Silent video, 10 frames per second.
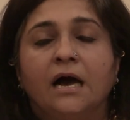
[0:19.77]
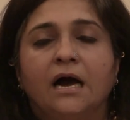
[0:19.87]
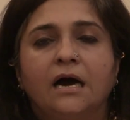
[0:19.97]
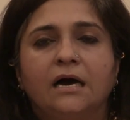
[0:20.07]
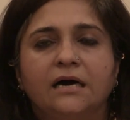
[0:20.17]

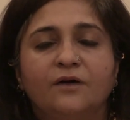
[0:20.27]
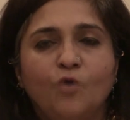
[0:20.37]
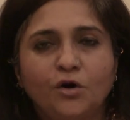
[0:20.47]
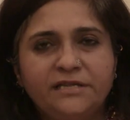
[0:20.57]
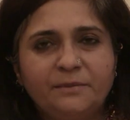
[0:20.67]

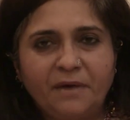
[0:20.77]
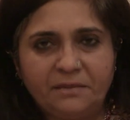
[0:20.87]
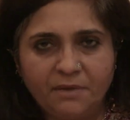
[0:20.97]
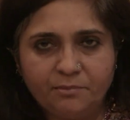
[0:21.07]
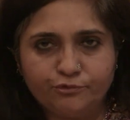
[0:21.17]
Awarded the
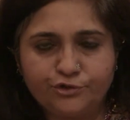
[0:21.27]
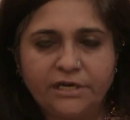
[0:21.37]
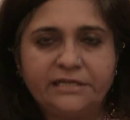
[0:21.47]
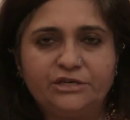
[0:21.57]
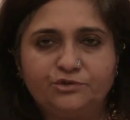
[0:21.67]
Padma
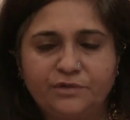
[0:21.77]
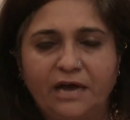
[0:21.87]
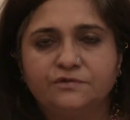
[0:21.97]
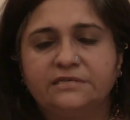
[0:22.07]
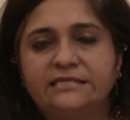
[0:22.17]
Bhushan in
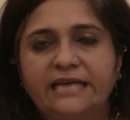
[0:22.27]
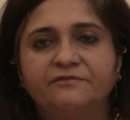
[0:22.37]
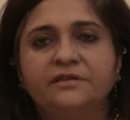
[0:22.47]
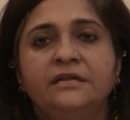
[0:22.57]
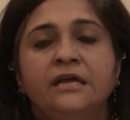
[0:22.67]

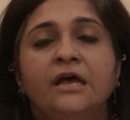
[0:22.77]
2007,